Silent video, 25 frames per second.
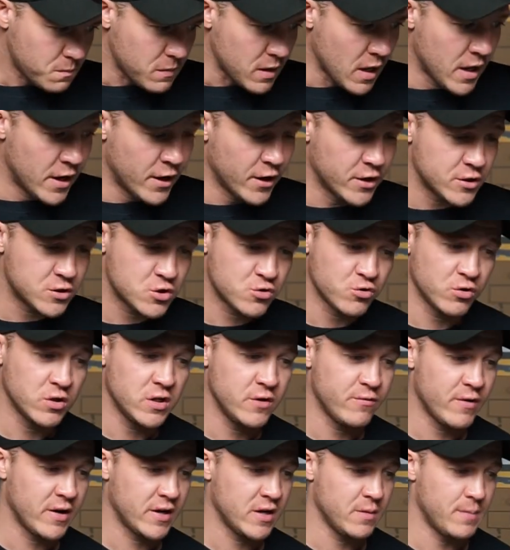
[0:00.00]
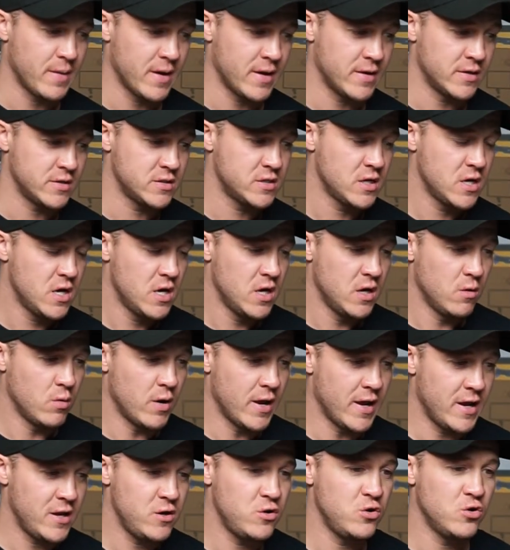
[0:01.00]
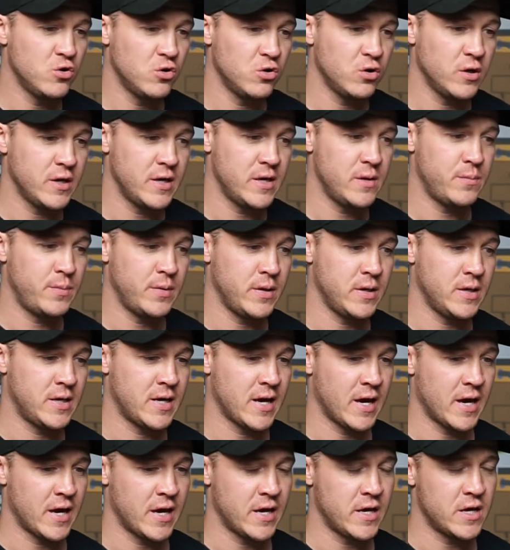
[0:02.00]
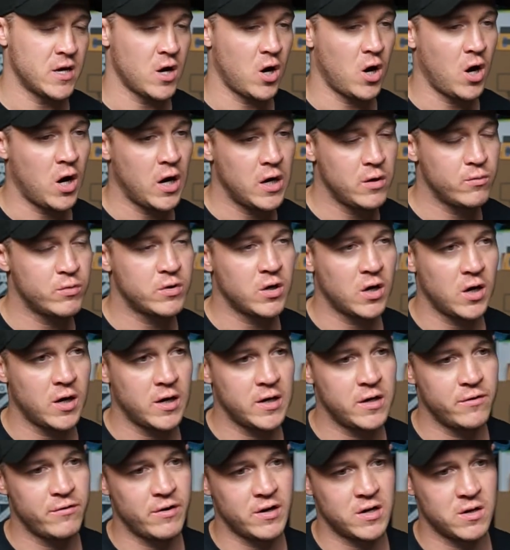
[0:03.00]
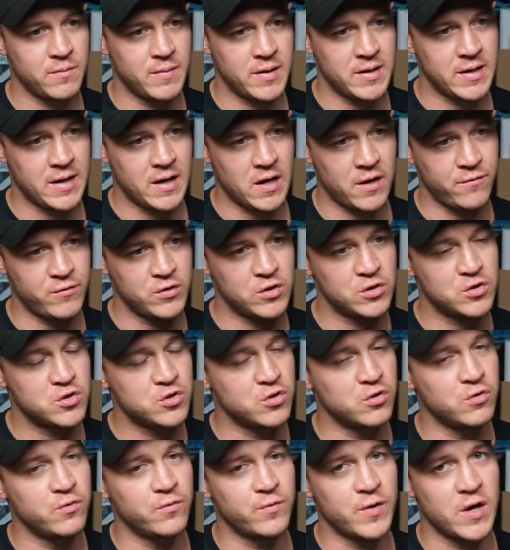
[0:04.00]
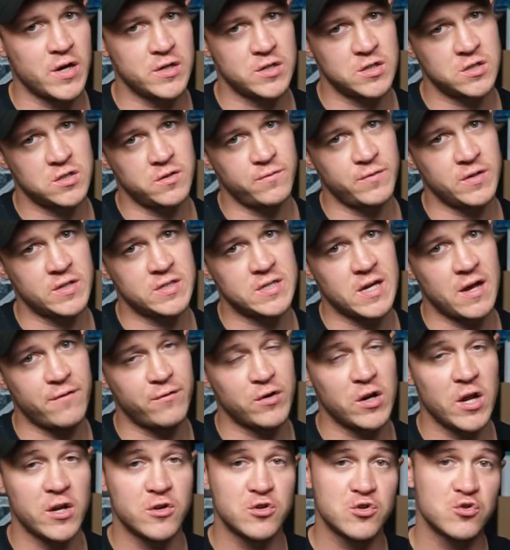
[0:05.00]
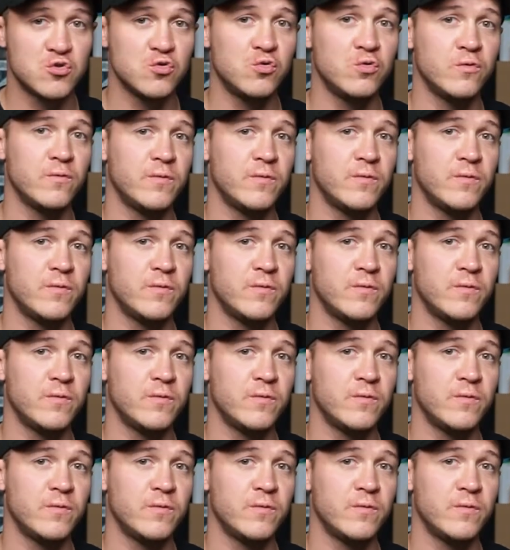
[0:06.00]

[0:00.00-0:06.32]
And I strongly recommend, in your EPK, I would highly recommend having two versions of this, having a short